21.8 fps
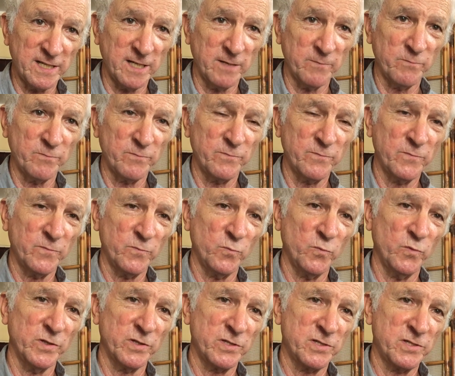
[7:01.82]
them
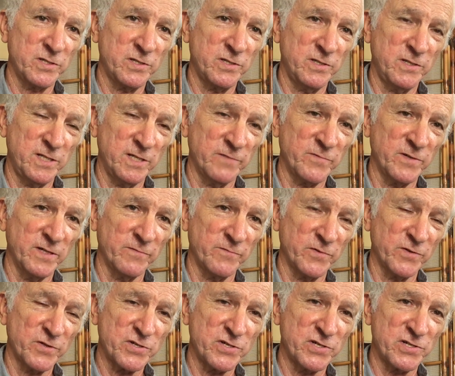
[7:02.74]
with different
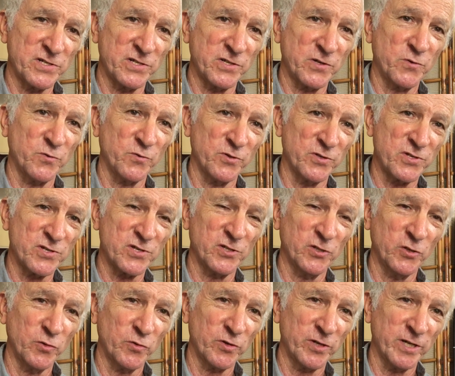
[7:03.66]
versions of the chords
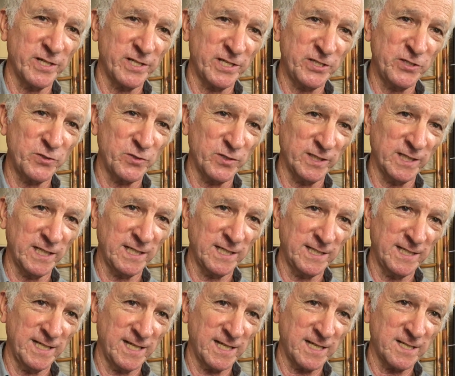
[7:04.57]
lower on the
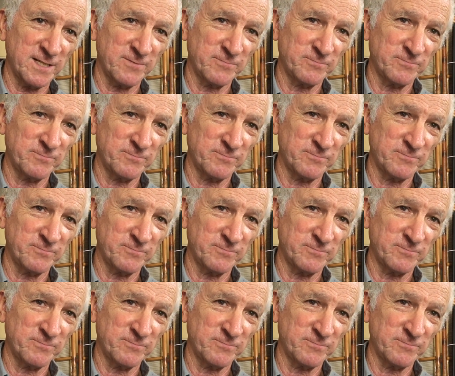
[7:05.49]
ukulele neck.